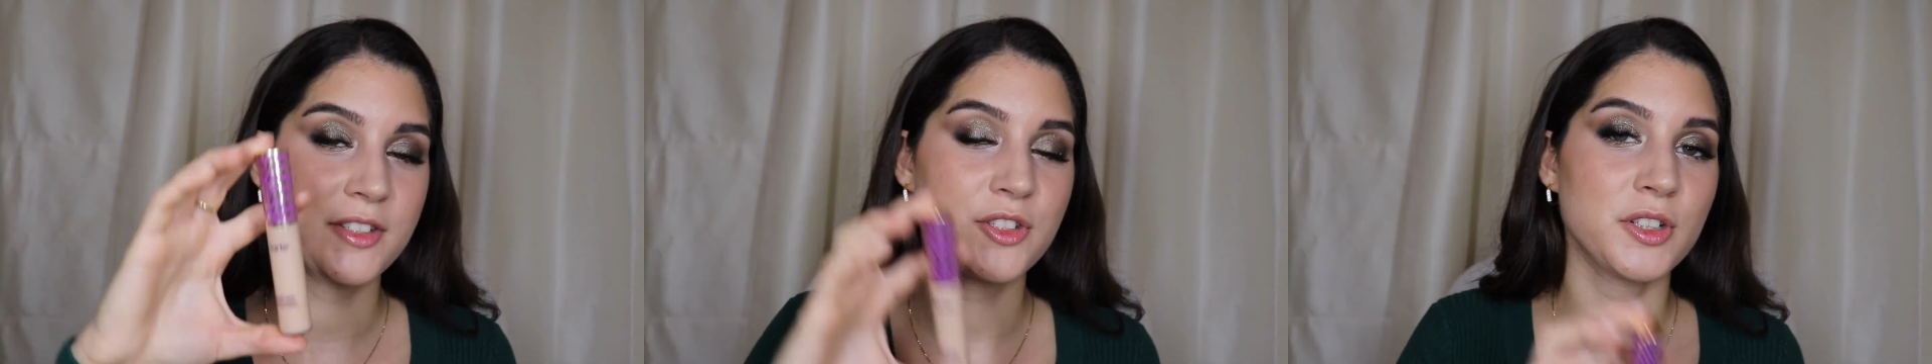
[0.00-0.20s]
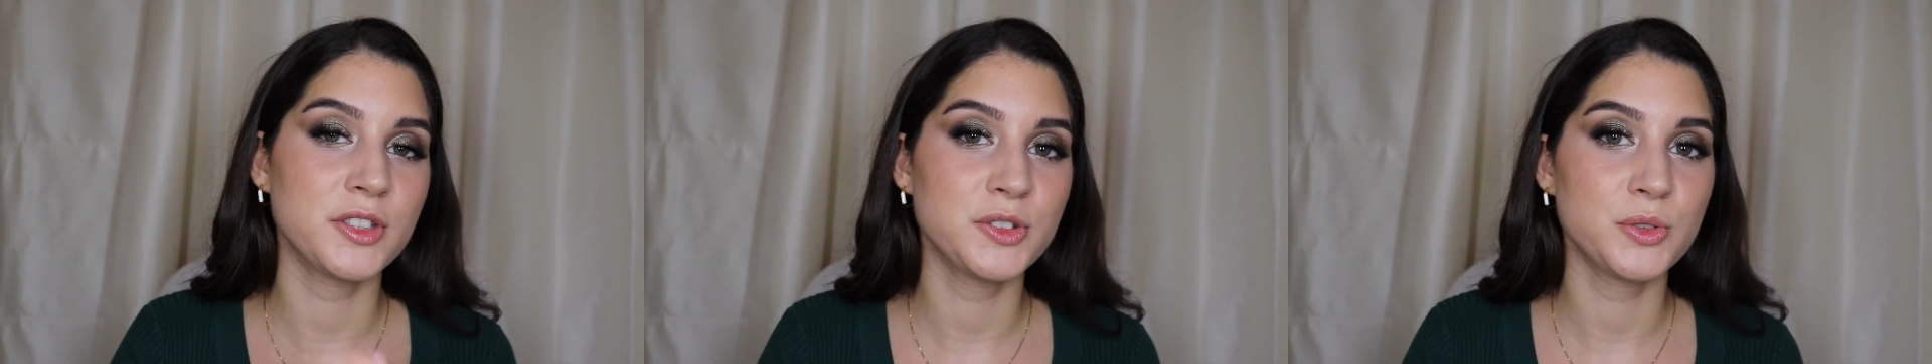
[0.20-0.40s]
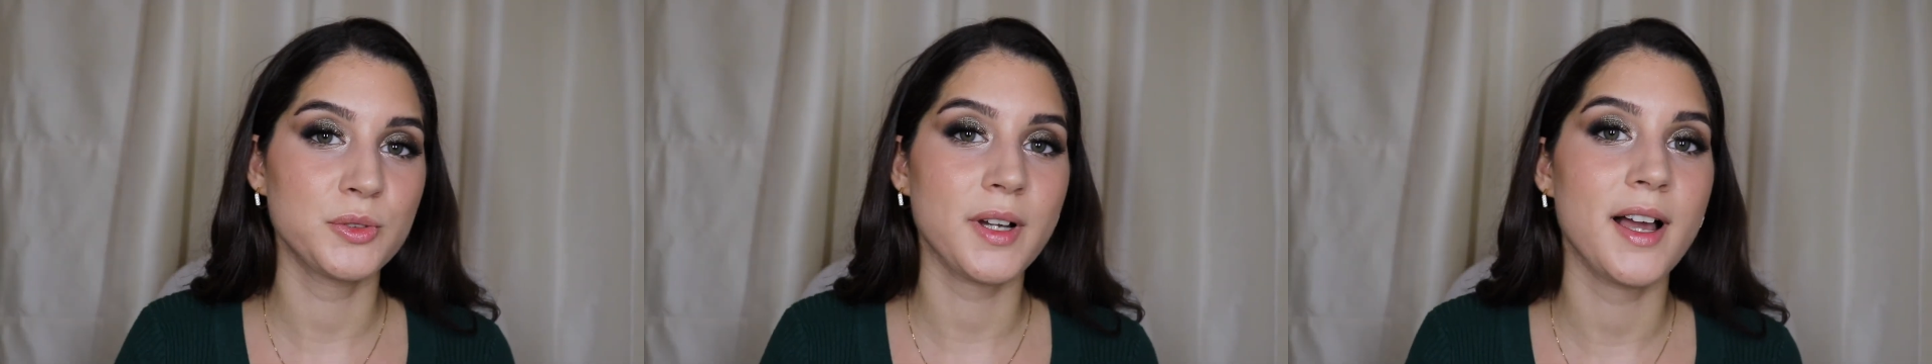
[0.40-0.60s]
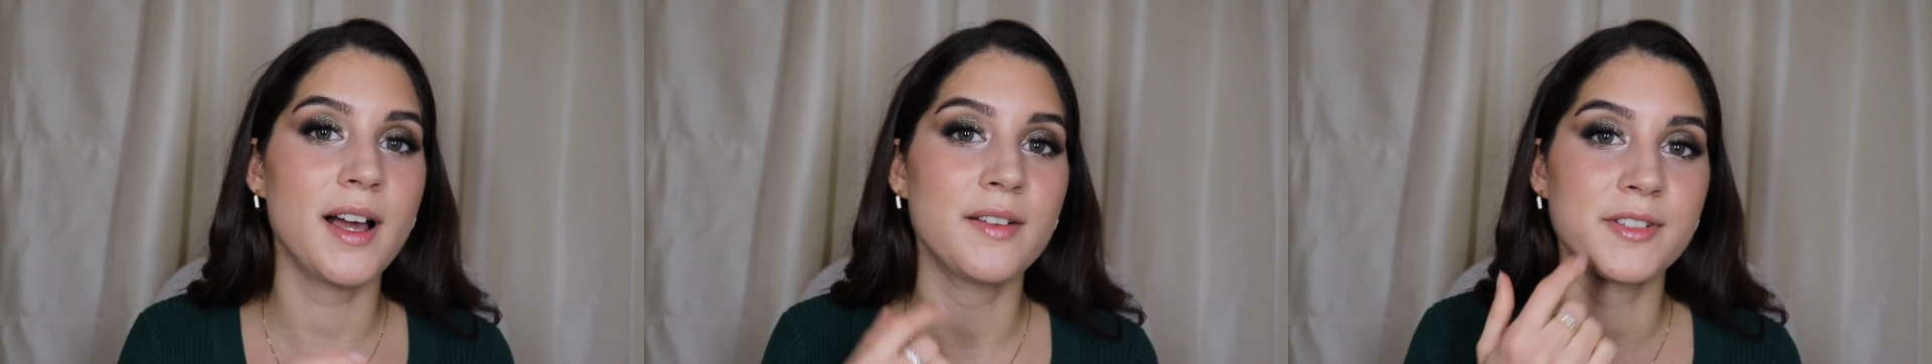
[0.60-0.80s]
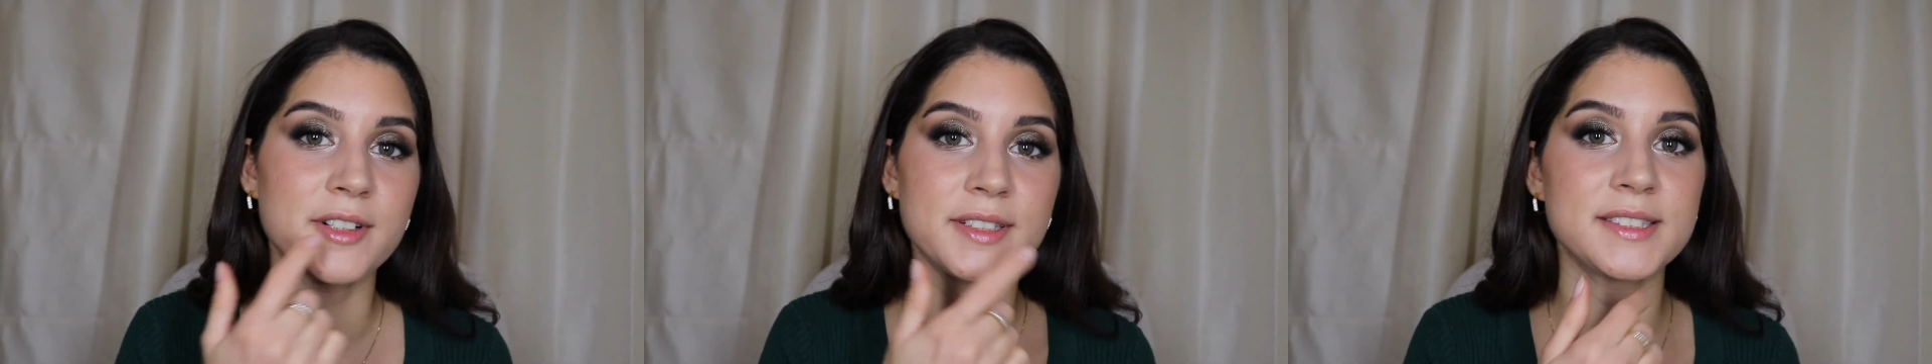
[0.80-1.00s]
just to
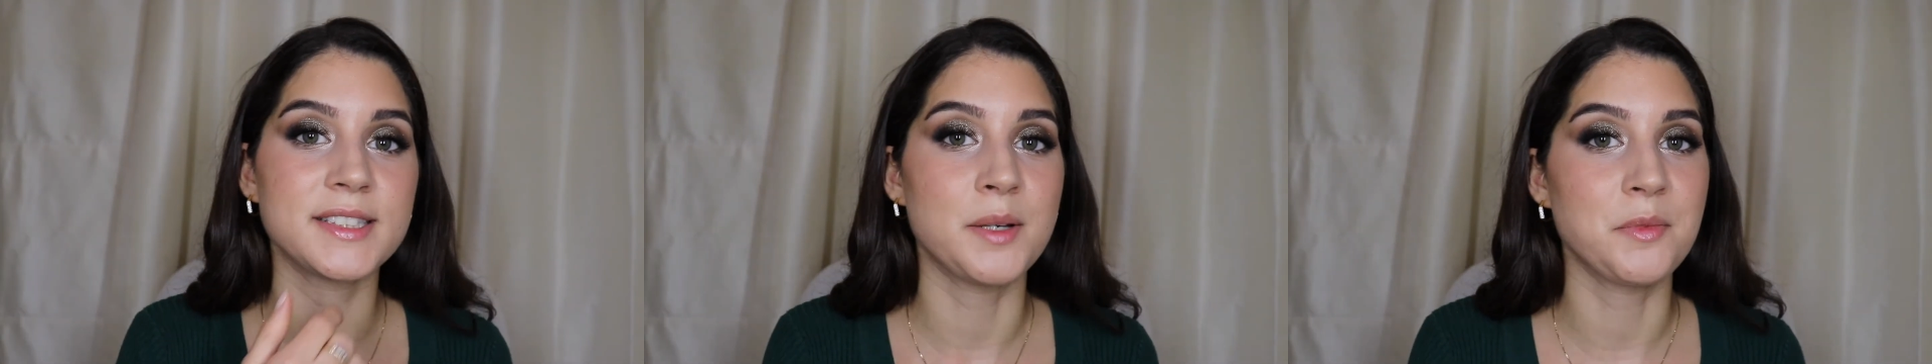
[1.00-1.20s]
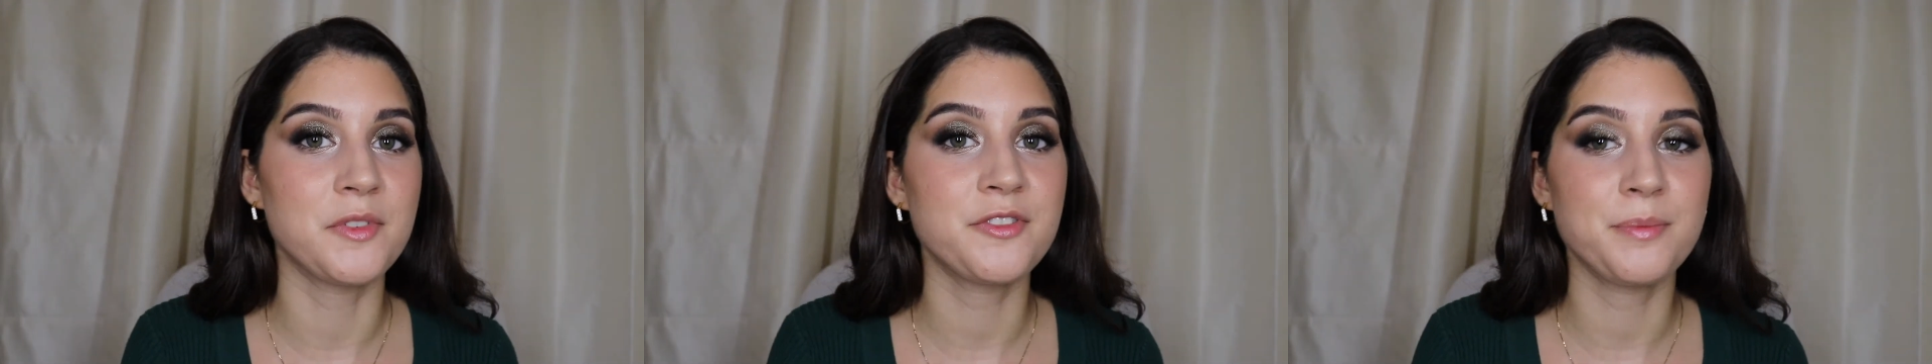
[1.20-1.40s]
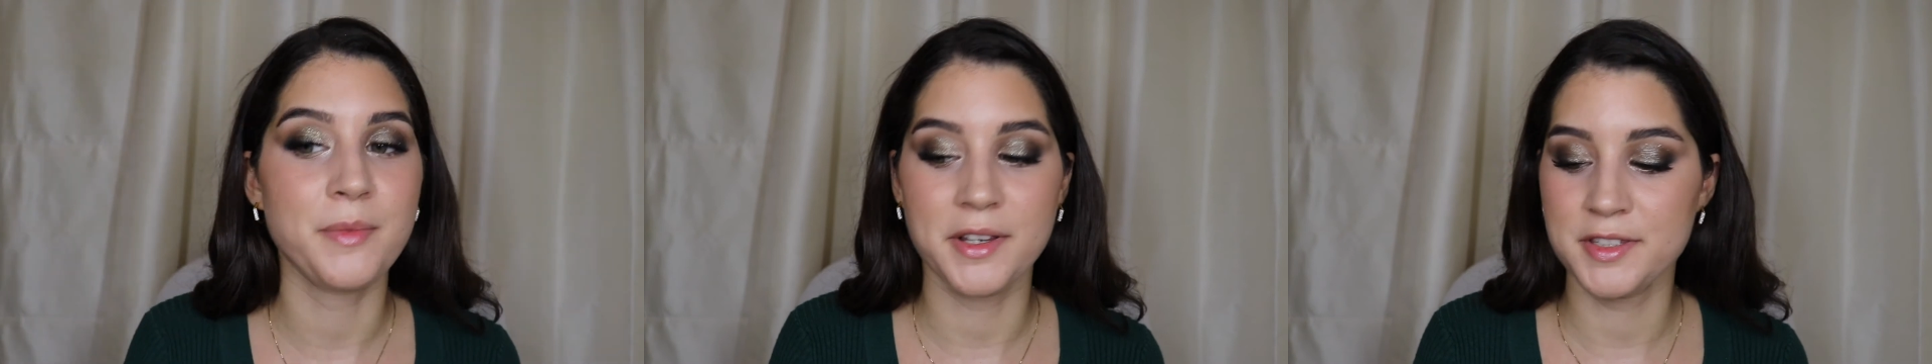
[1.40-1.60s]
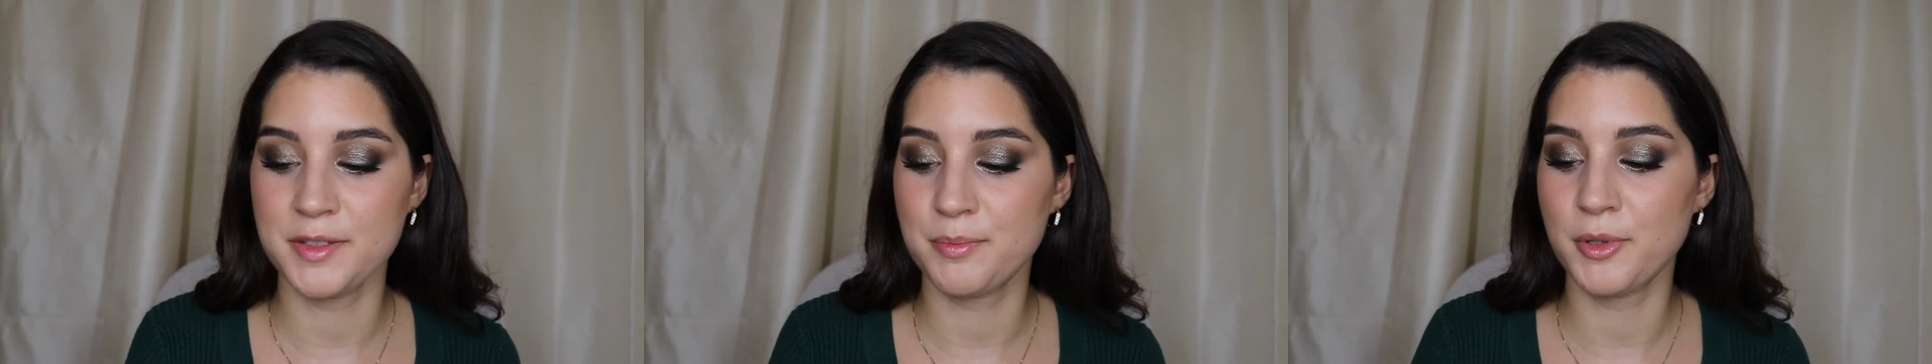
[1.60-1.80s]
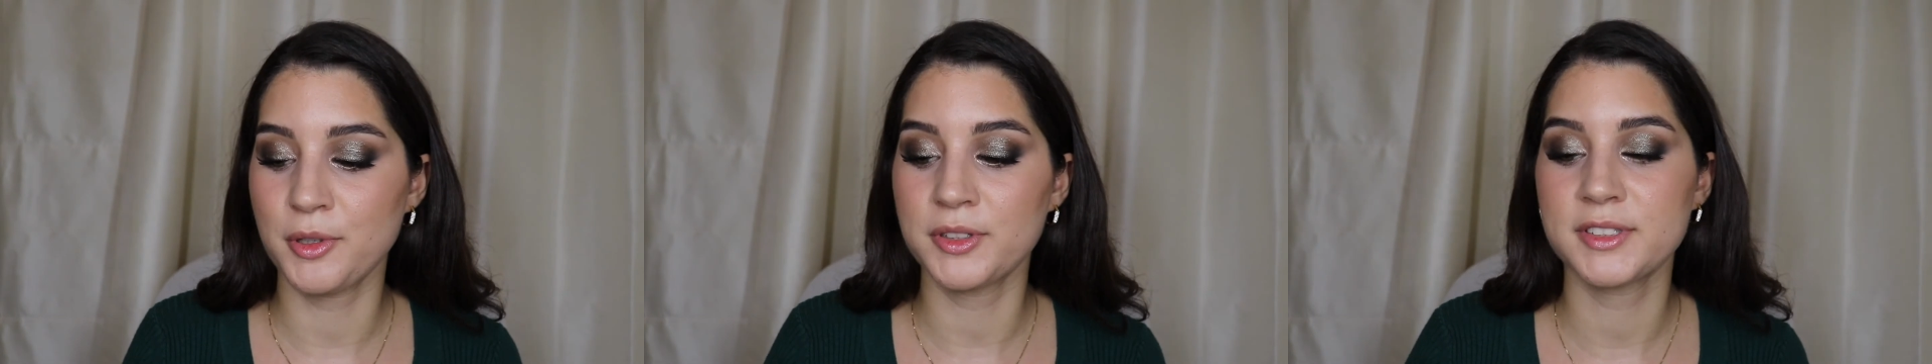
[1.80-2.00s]
cover some of my
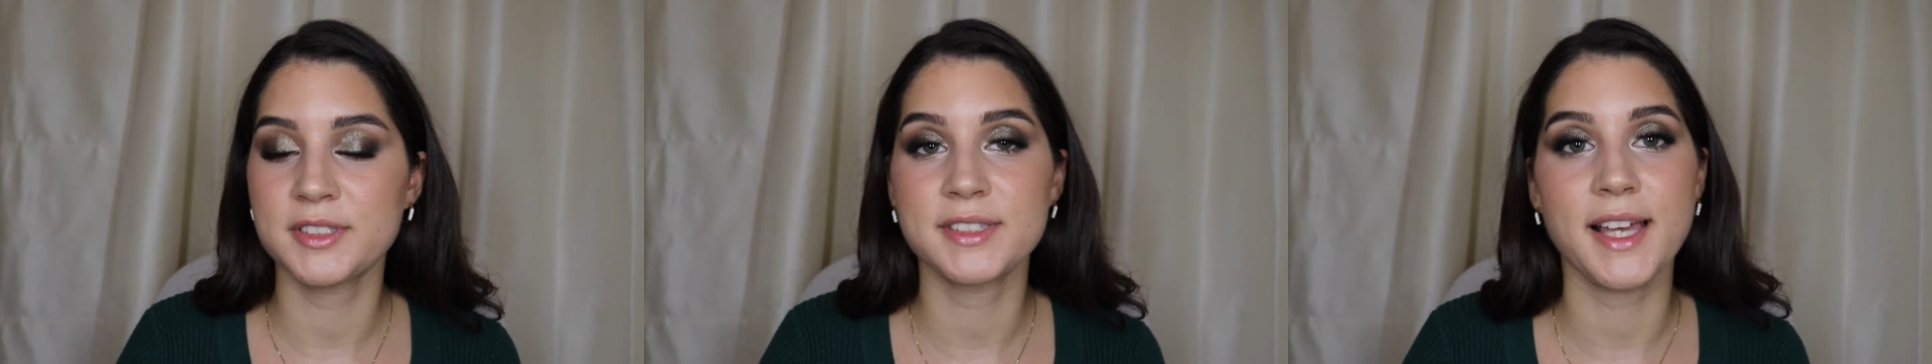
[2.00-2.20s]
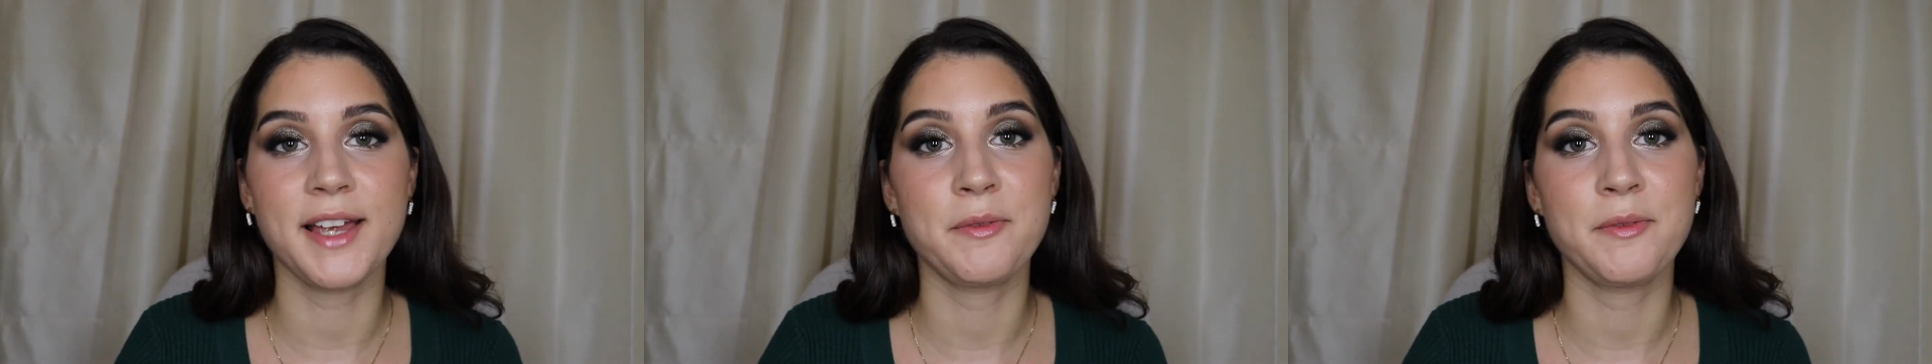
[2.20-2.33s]
spots